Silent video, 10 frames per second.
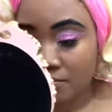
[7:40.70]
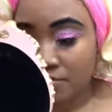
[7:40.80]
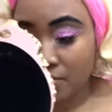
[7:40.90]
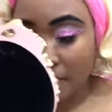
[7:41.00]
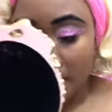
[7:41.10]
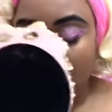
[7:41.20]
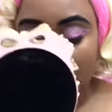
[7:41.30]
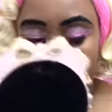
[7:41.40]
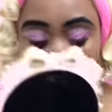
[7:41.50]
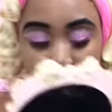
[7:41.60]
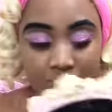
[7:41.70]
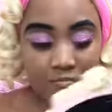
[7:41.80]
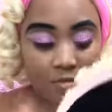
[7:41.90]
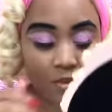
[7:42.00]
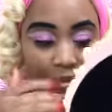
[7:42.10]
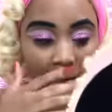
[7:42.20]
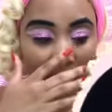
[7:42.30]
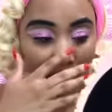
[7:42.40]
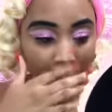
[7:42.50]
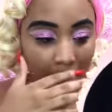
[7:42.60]
a big lash no-no, but
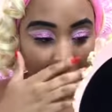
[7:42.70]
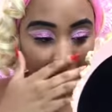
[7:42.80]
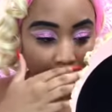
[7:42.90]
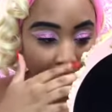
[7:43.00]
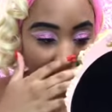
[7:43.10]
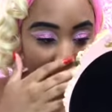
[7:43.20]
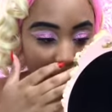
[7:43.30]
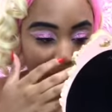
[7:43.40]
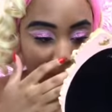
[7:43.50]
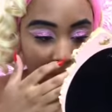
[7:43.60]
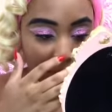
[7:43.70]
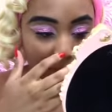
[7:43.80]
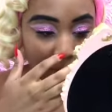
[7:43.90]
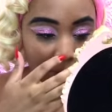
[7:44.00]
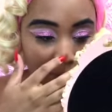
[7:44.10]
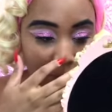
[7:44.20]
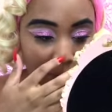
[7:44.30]
I like to put them at least under